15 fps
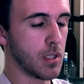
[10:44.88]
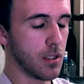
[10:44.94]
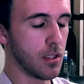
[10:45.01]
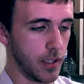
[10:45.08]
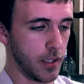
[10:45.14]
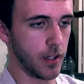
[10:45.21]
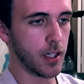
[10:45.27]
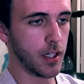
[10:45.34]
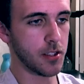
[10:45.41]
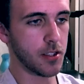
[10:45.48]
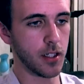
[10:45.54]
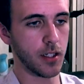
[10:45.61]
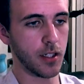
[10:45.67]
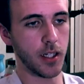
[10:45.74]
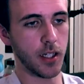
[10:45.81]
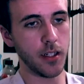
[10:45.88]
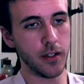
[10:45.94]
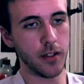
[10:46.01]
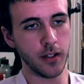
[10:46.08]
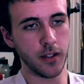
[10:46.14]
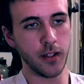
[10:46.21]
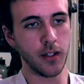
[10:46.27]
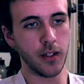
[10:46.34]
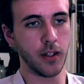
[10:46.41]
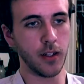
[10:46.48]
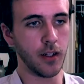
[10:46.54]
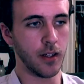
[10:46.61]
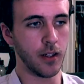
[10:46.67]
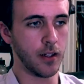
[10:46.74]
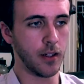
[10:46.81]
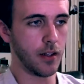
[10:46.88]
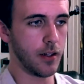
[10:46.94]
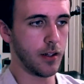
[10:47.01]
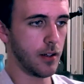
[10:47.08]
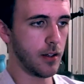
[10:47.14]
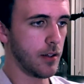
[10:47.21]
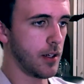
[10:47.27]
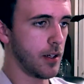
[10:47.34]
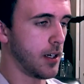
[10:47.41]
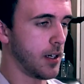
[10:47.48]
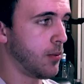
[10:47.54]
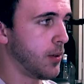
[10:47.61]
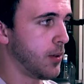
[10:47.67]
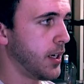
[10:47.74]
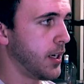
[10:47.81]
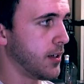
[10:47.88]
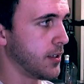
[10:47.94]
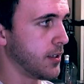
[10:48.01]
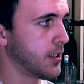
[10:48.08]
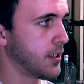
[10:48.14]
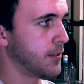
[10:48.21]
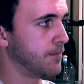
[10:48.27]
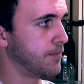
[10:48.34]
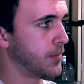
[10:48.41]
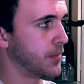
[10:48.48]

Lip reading: Lyrics are good. What else?